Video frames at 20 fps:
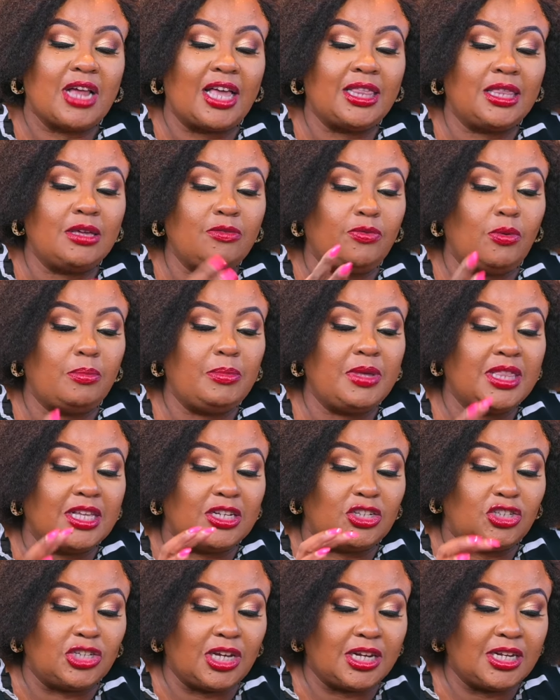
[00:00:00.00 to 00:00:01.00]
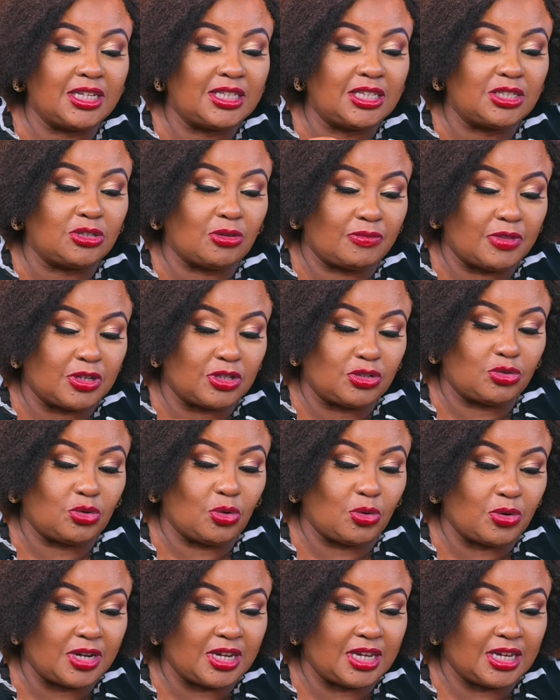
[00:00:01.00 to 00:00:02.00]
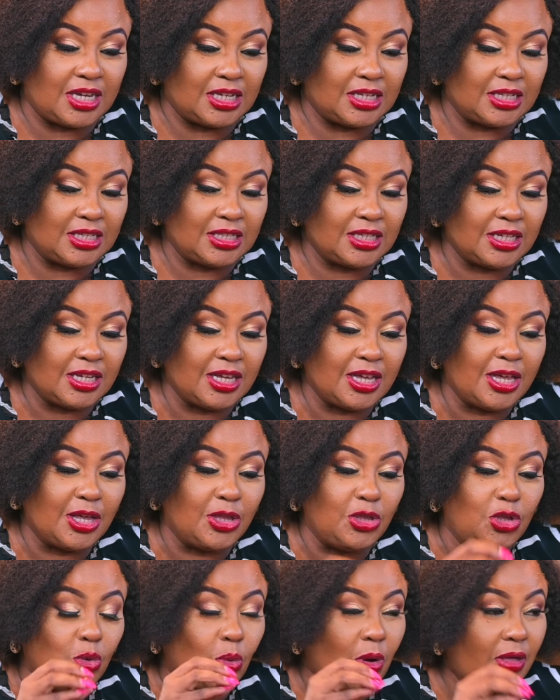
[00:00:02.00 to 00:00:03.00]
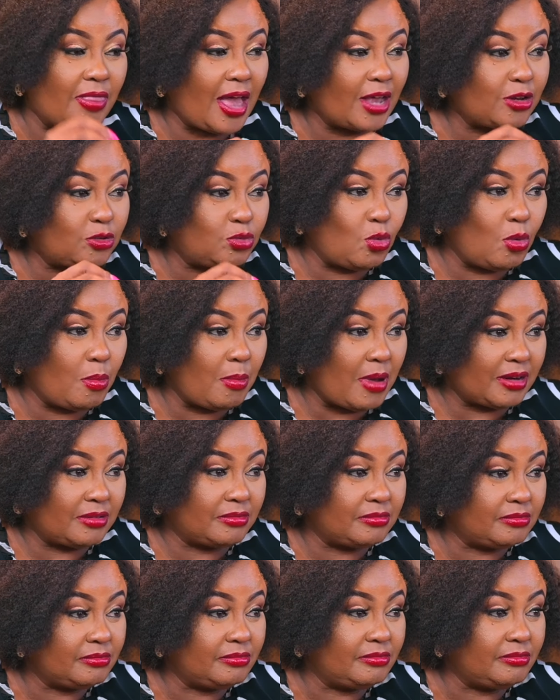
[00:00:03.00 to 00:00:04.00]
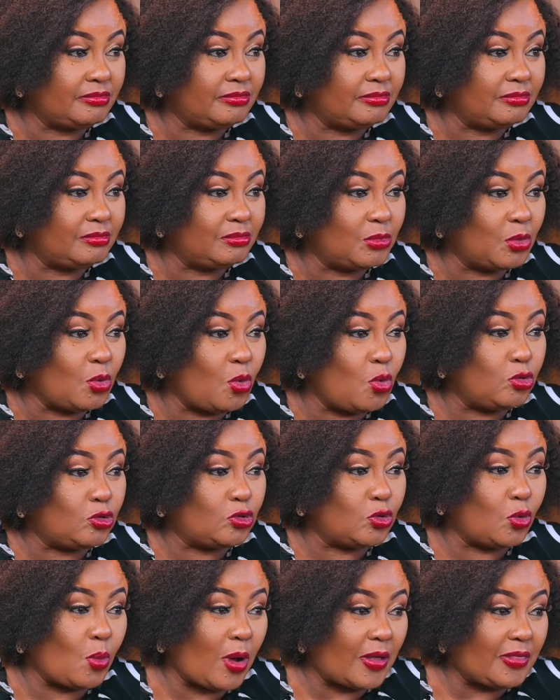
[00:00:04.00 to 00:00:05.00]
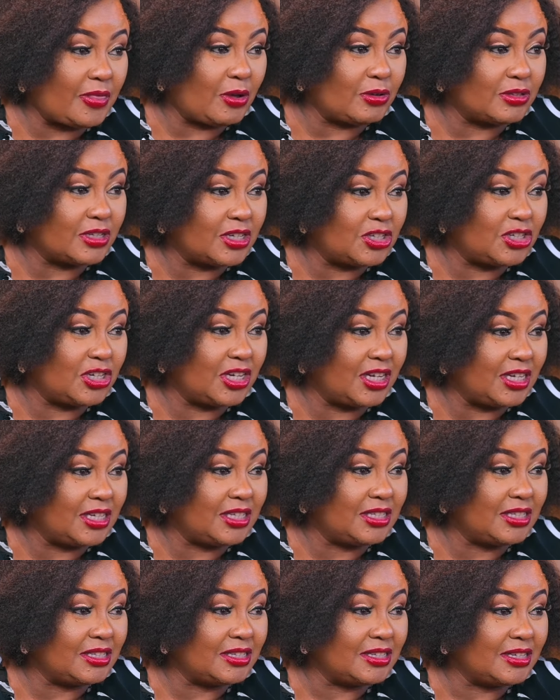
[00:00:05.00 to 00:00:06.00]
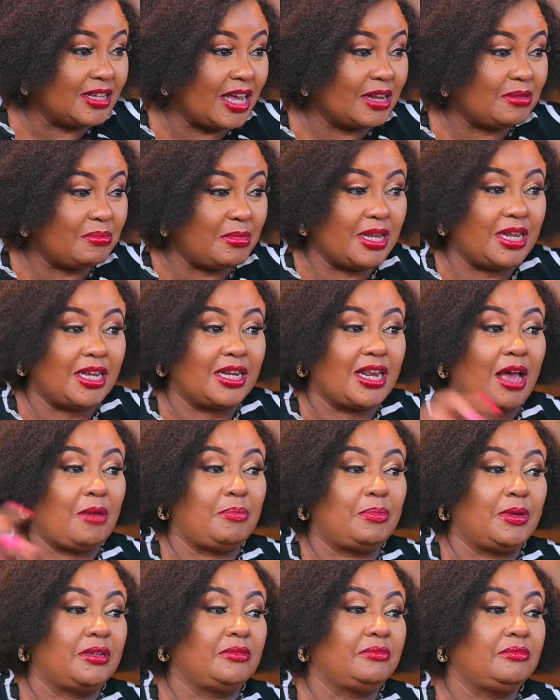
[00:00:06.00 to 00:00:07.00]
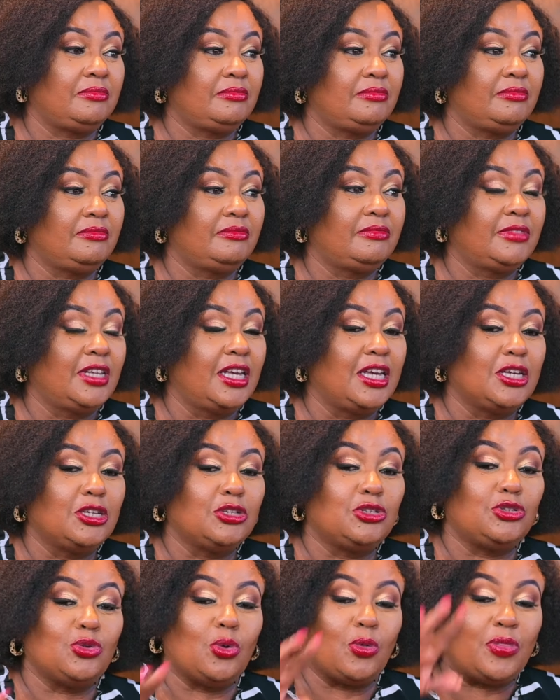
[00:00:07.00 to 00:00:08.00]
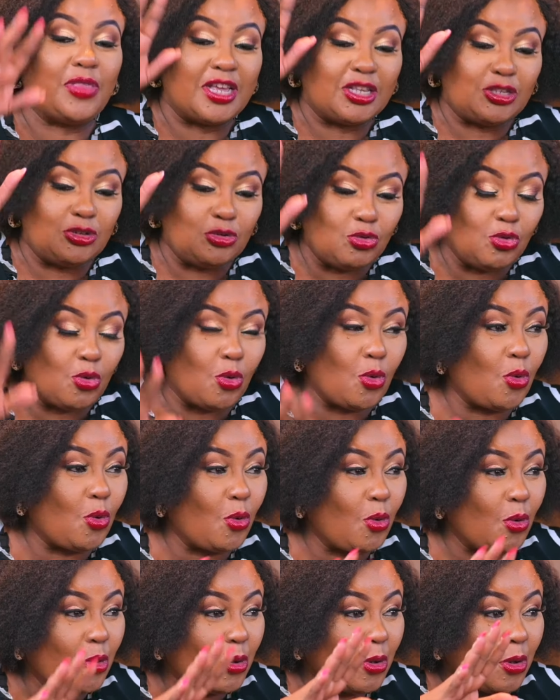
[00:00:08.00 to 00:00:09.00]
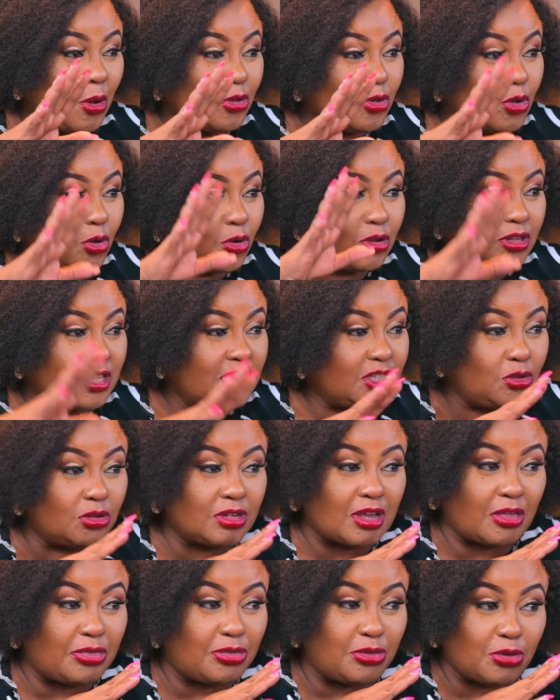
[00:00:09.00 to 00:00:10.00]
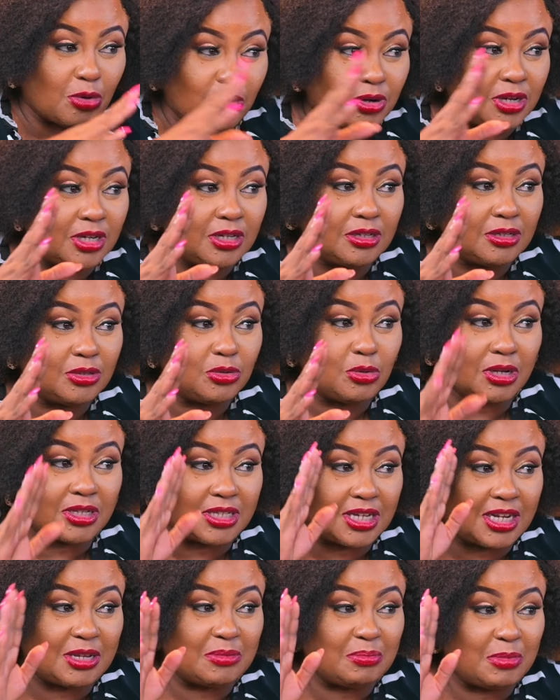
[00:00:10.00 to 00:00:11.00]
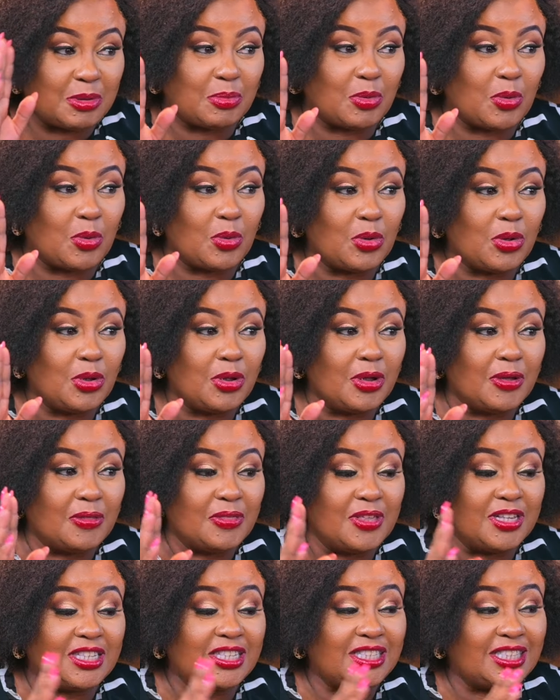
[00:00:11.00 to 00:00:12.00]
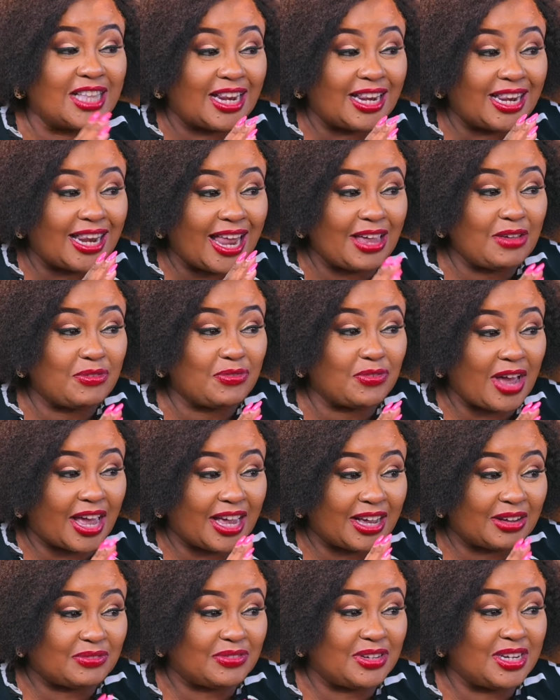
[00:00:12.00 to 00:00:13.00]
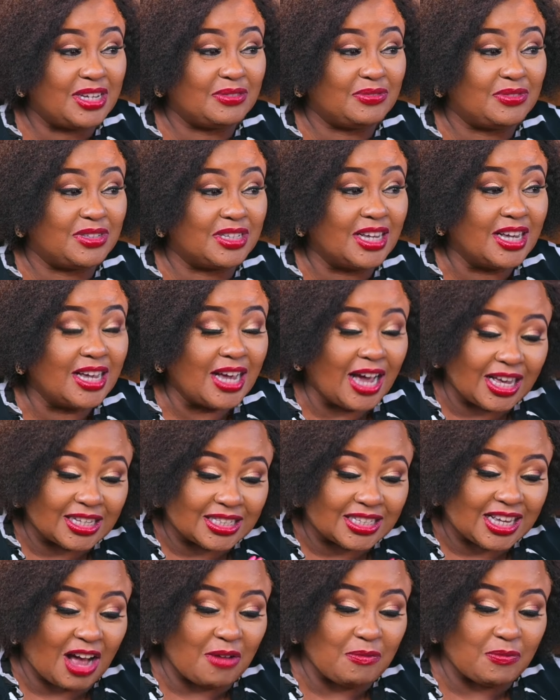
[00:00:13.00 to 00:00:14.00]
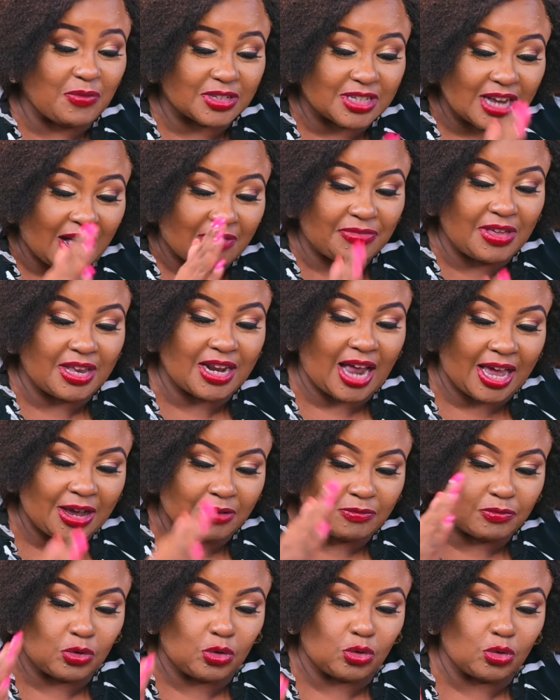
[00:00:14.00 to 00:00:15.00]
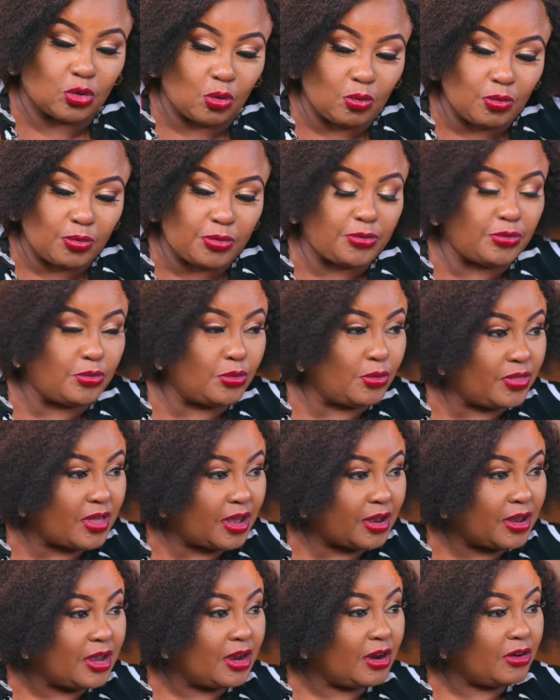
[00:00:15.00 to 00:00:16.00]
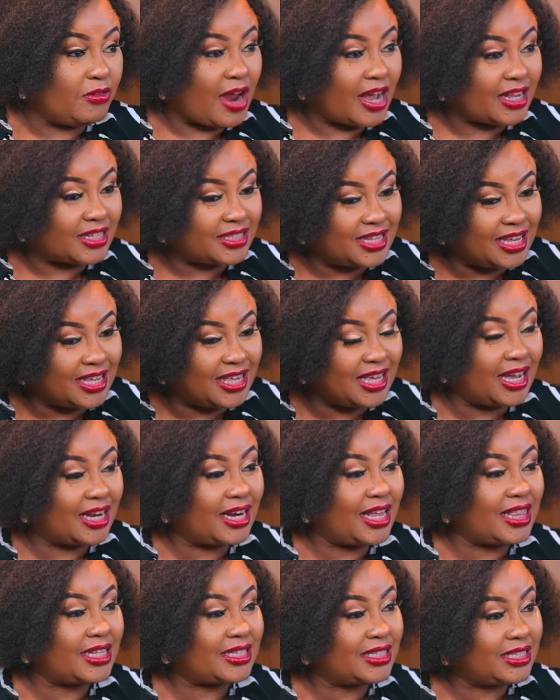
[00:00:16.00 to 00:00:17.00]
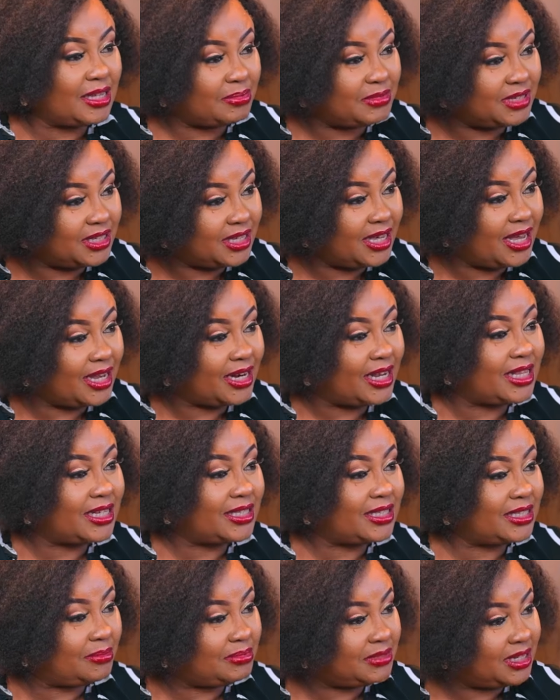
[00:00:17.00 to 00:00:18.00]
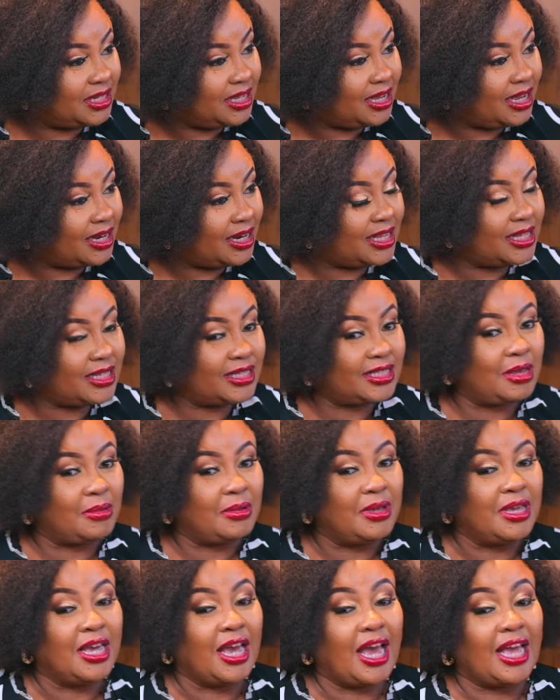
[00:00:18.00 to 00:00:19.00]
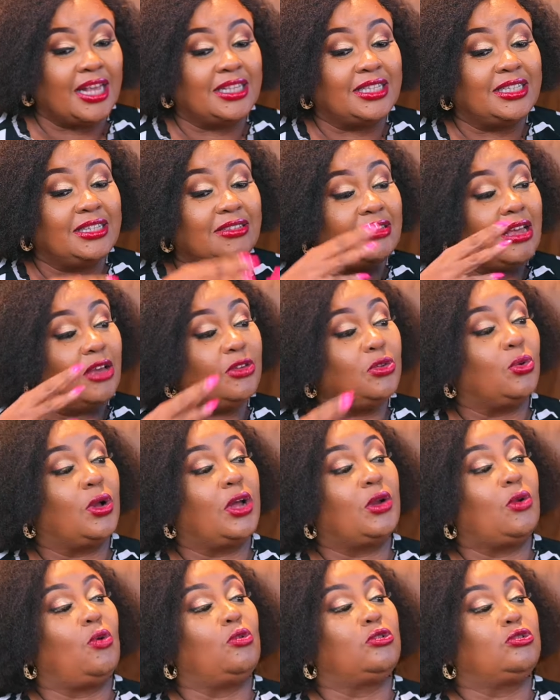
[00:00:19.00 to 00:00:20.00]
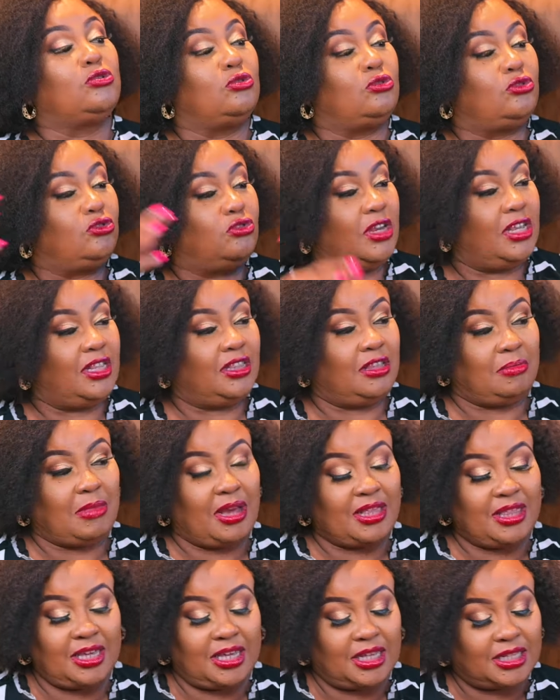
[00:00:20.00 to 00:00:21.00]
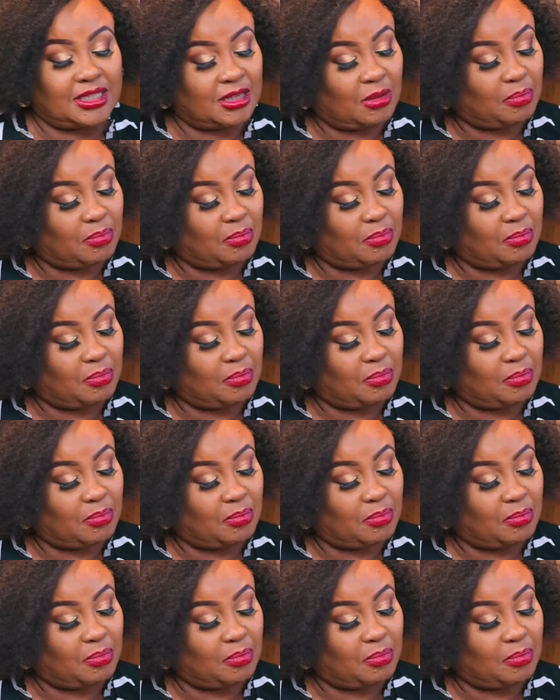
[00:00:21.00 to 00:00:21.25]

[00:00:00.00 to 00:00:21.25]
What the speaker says: I think for me, the genesis of the story is you were that woman who took 1,000 shillings and made it happen. So there's no, this is not a theory you're telling people. This is the life I have lived as comfort. And then I have grown through the ranks, taking another step, taking another step, taking another step, until now you can also train them. Sure, I think it's a